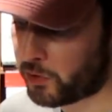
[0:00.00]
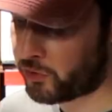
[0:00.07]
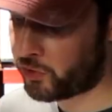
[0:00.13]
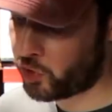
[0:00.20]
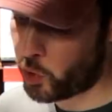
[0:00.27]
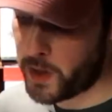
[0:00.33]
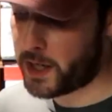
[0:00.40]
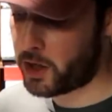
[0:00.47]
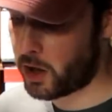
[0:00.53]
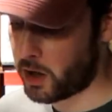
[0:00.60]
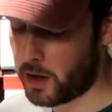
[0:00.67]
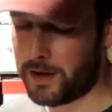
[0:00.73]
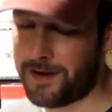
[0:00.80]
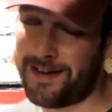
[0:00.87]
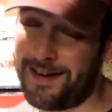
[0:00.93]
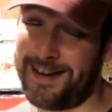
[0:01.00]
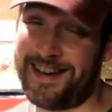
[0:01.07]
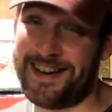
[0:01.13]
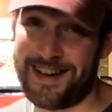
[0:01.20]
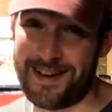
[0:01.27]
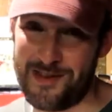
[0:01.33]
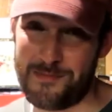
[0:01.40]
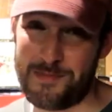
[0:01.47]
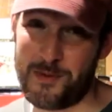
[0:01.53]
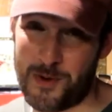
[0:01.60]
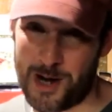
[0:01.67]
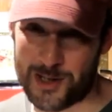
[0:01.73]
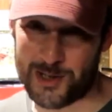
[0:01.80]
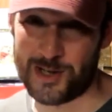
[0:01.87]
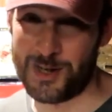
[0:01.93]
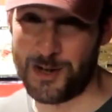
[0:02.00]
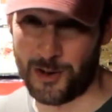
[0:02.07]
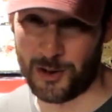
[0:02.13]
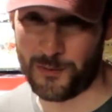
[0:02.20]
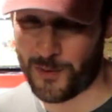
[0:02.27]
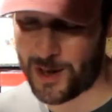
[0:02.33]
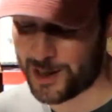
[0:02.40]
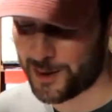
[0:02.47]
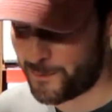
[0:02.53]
Squeaker. Haha, you've been watching the old Faker